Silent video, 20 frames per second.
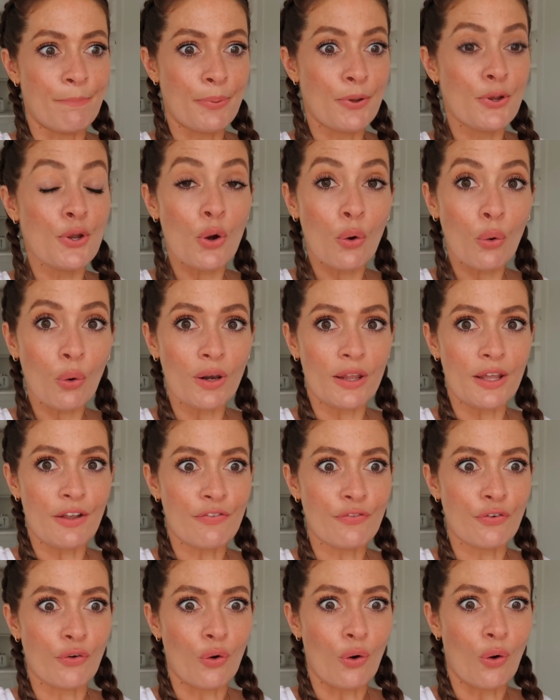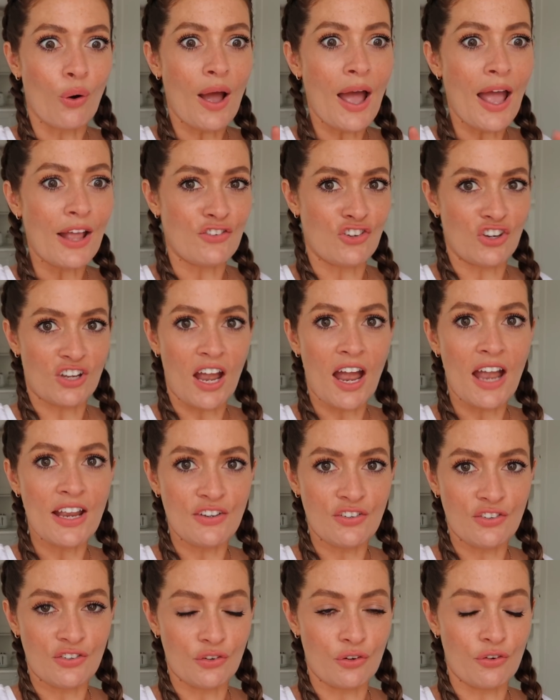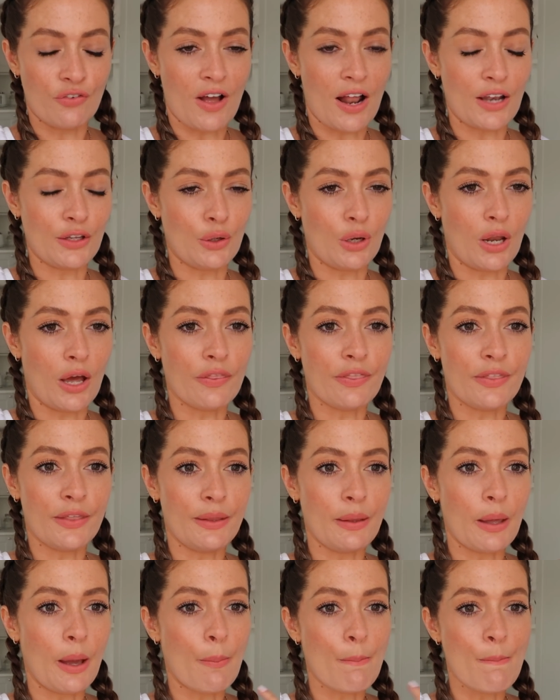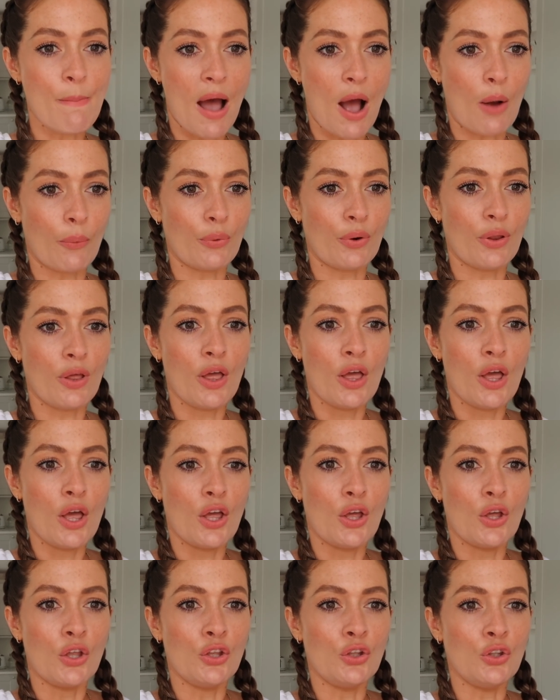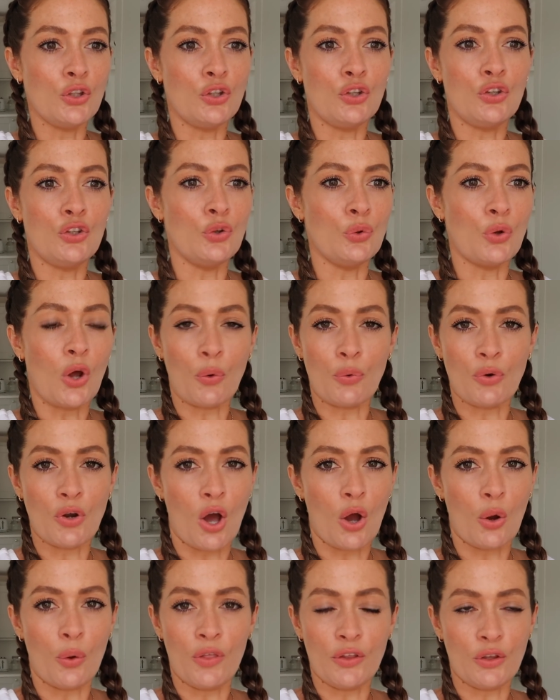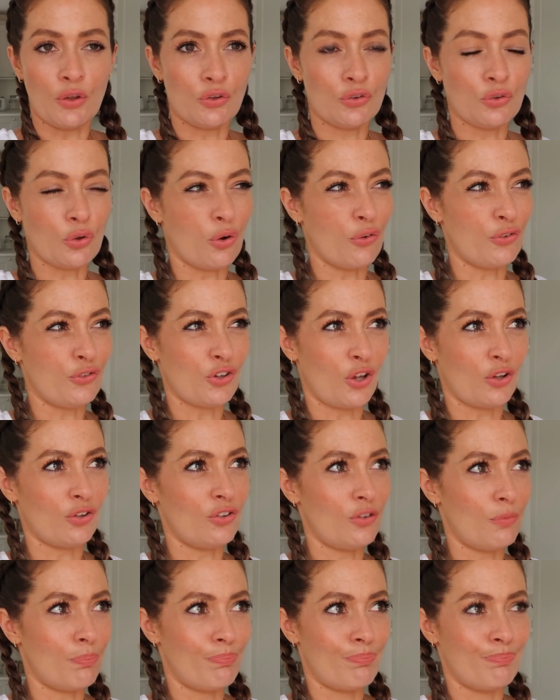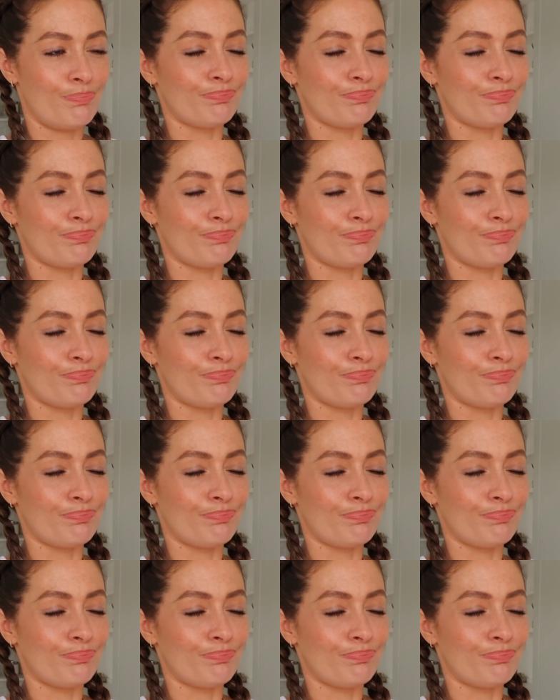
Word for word: purely for educational value, like the amount you don't know that you're sort of just